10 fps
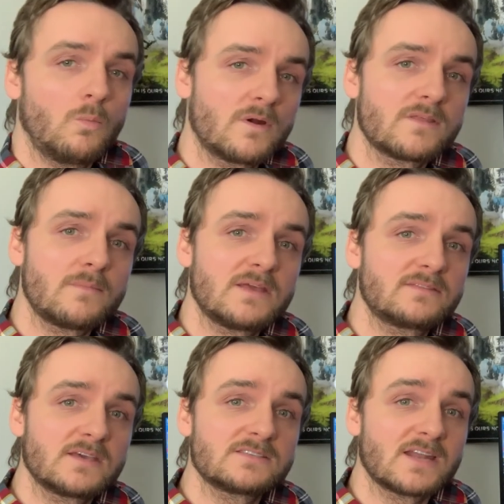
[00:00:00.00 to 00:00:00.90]
One of the main
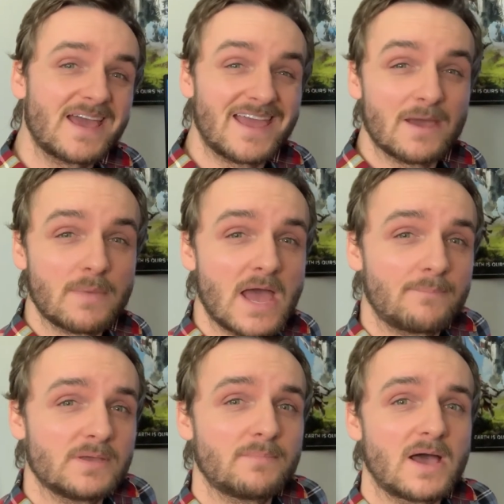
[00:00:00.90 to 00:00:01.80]
things that I am
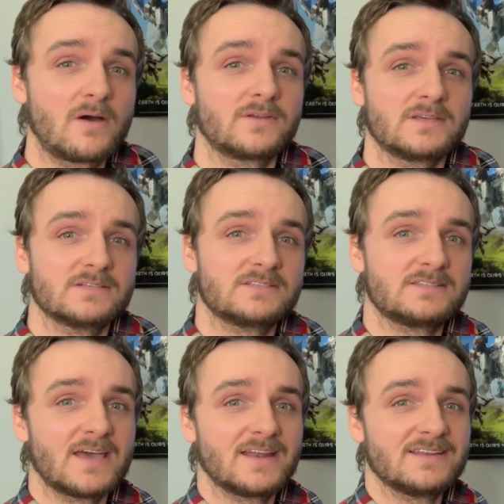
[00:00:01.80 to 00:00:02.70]
happy about is
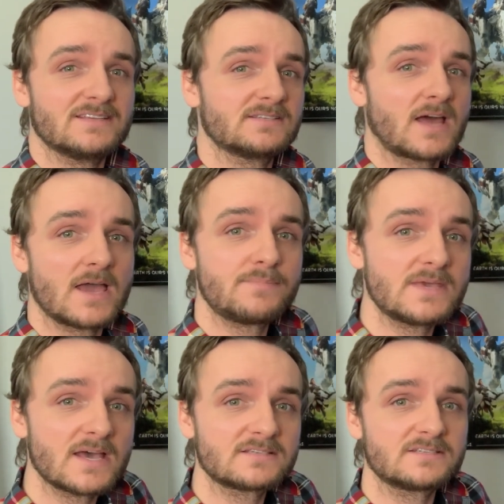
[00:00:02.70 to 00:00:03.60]
that it is an
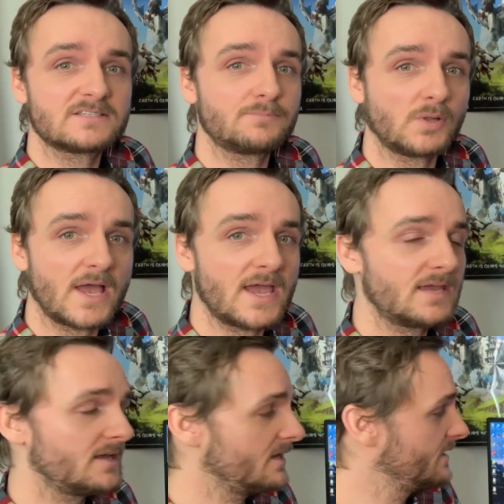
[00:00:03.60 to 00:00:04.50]
IPS
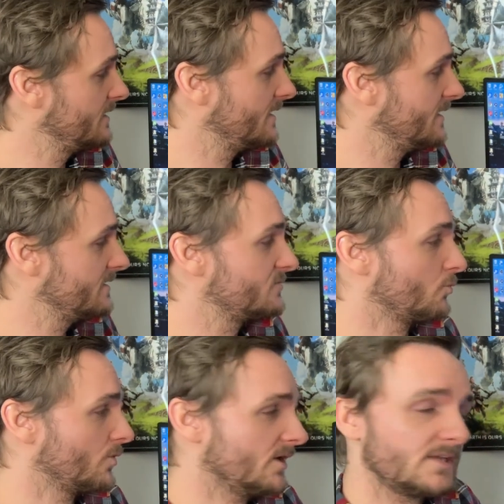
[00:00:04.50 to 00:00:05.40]
display. It's
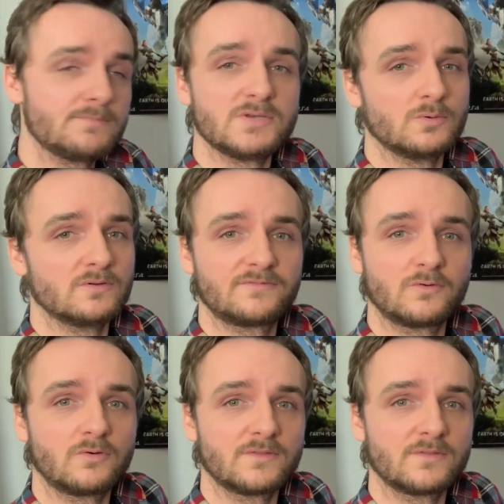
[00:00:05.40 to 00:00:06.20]
really beautiful.